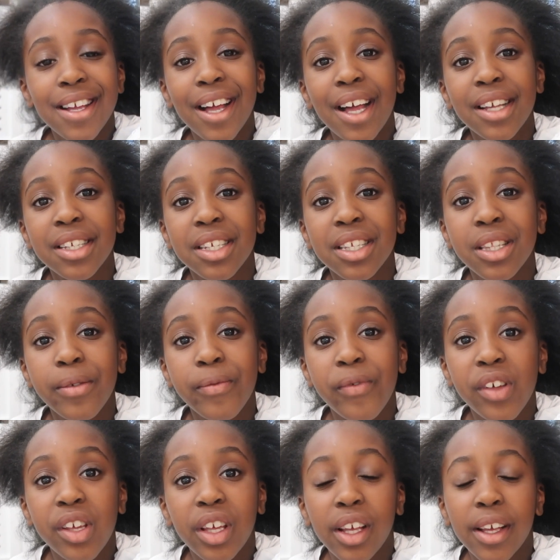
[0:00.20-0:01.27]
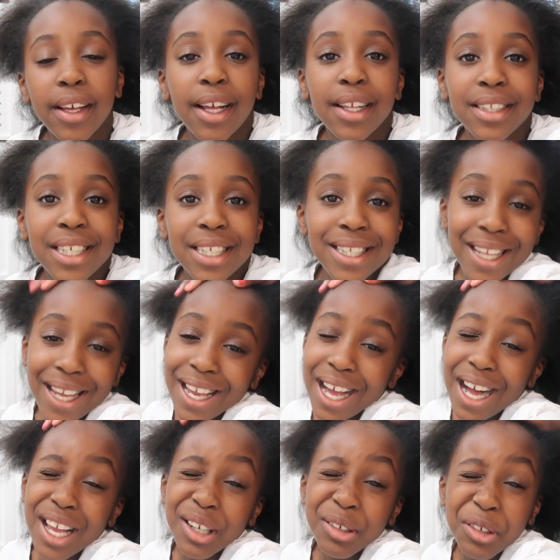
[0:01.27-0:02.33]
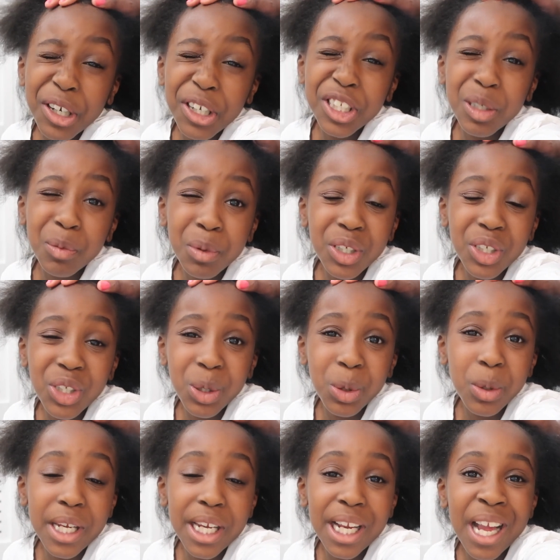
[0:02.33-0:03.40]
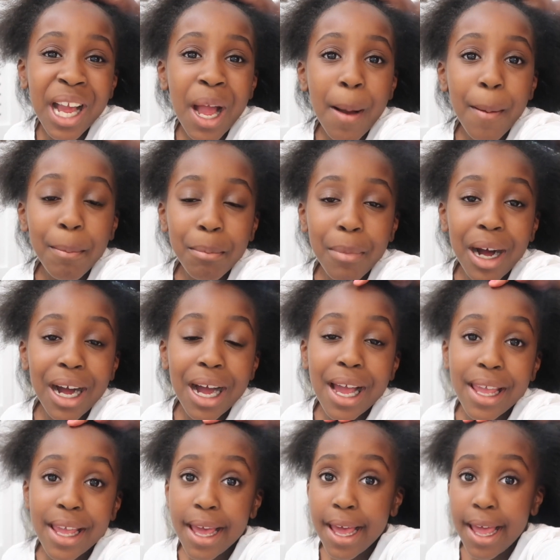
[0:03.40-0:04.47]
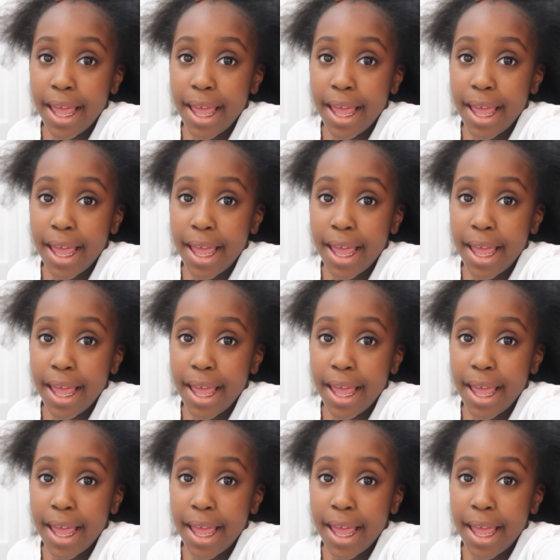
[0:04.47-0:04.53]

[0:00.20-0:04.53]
guys, it's Nevaeh here, and today I am going to be doing my